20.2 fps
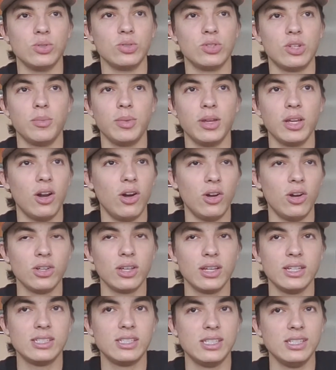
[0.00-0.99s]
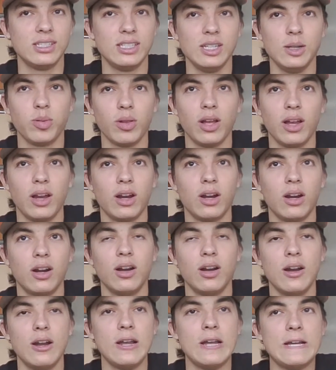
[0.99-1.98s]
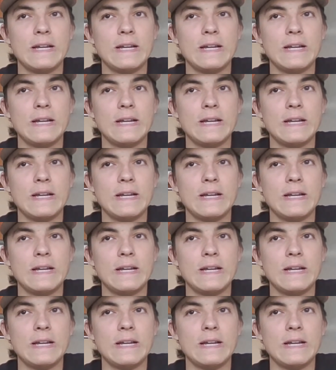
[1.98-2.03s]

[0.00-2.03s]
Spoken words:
who's going to be an all ACC player,